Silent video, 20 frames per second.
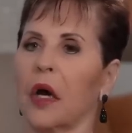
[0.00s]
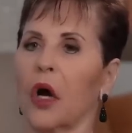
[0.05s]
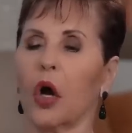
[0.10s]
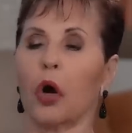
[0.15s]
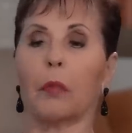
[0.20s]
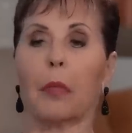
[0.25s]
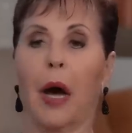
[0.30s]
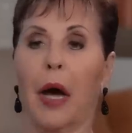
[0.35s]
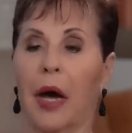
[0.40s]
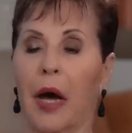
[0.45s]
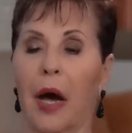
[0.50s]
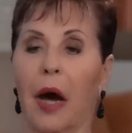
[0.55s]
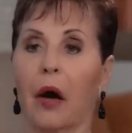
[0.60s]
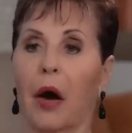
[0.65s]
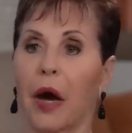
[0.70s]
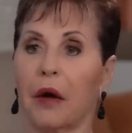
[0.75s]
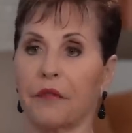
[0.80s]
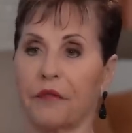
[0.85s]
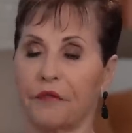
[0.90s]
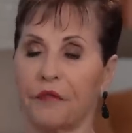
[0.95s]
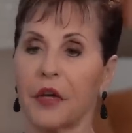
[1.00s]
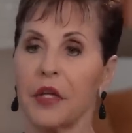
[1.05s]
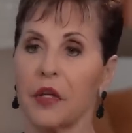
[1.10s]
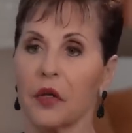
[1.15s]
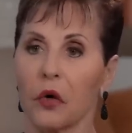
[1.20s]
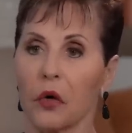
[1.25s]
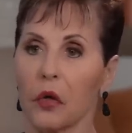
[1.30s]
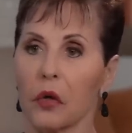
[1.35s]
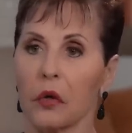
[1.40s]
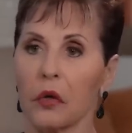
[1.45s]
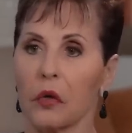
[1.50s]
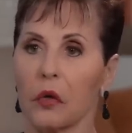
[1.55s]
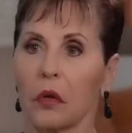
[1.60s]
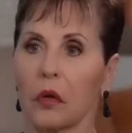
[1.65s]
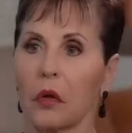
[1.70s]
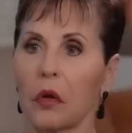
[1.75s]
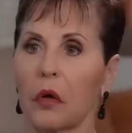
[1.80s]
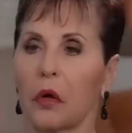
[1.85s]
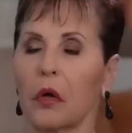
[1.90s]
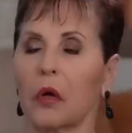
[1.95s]
If I go by how I feel,
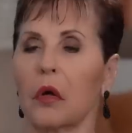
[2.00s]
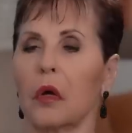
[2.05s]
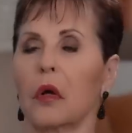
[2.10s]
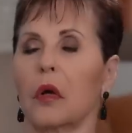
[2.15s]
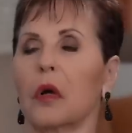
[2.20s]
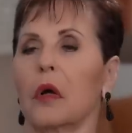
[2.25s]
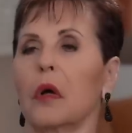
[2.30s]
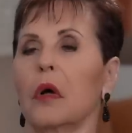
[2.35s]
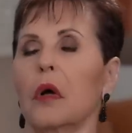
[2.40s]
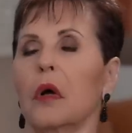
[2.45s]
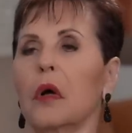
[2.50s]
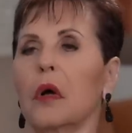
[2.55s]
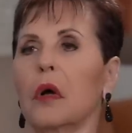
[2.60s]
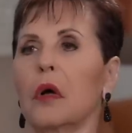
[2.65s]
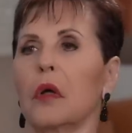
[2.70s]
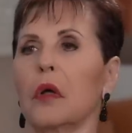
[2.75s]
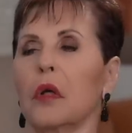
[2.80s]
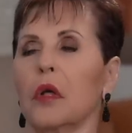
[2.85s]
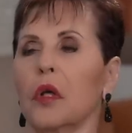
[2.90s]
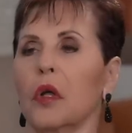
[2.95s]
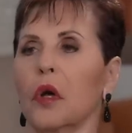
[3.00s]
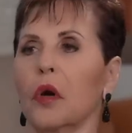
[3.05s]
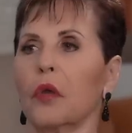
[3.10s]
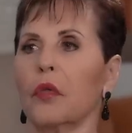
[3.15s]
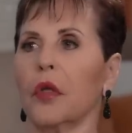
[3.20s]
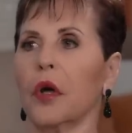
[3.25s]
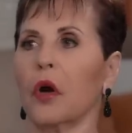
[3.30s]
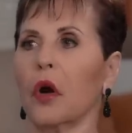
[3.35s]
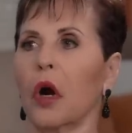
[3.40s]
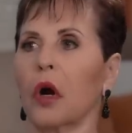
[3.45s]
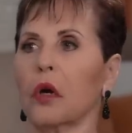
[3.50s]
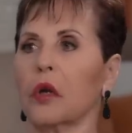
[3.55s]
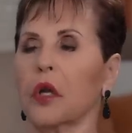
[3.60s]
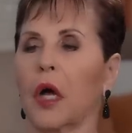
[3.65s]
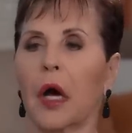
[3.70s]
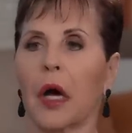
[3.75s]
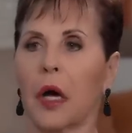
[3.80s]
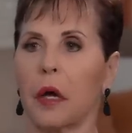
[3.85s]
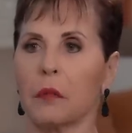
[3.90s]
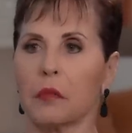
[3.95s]
you know, there are
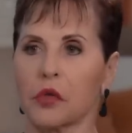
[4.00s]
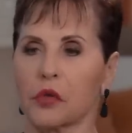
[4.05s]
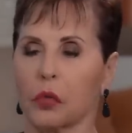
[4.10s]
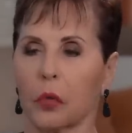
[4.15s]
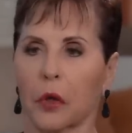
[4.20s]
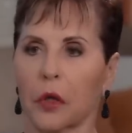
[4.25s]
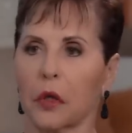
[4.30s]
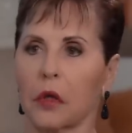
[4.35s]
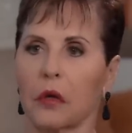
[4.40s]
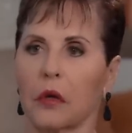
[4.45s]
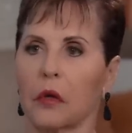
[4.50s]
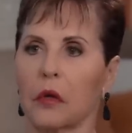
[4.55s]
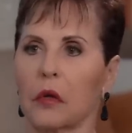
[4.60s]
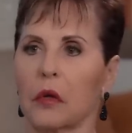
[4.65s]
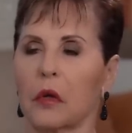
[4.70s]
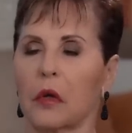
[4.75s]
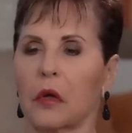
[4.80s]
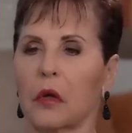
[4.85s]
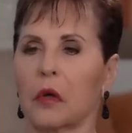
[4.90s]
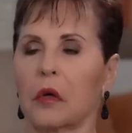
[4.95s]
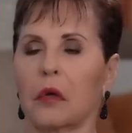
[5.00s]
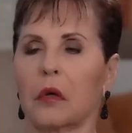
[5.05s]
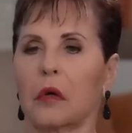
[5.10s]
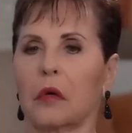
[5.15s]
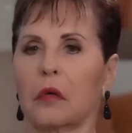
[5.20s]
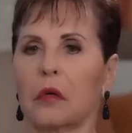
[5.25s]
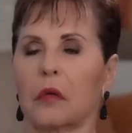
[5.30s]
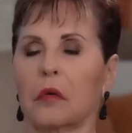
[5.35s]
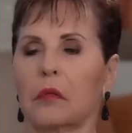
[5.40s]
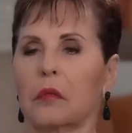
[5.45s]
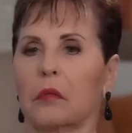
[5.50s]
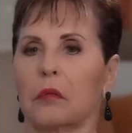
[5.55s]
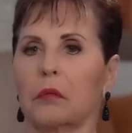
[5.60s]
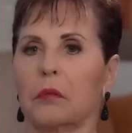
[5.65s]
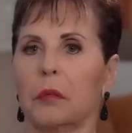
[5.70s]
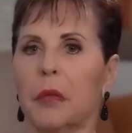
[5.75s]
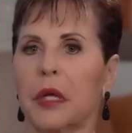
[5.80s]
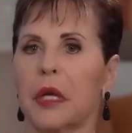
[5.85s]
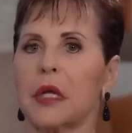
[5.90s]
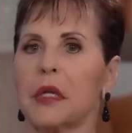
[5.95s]
times when,
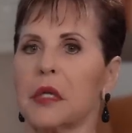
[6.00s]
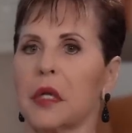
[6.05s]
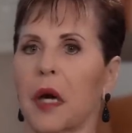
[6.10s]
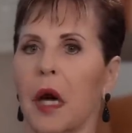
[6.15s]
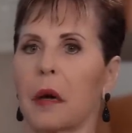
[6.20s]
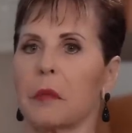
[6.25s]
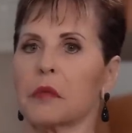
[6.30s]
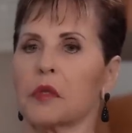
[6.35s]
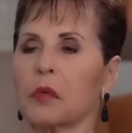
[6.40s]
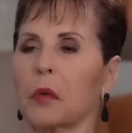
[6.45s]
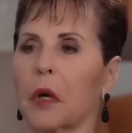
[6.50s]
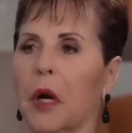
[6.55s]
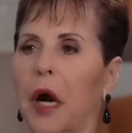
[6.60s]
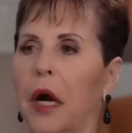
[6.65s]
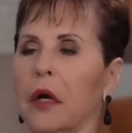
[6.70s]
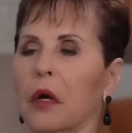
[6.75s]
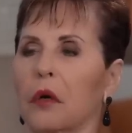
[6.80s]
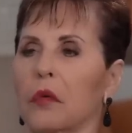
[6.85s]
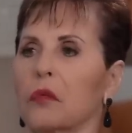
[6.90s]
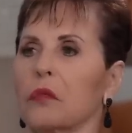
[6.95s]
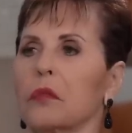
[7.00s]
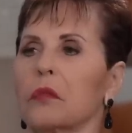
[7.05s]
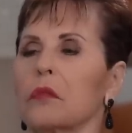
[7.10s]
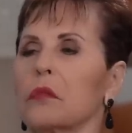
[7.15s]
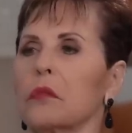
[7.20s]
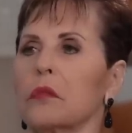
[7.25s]
many times when I don't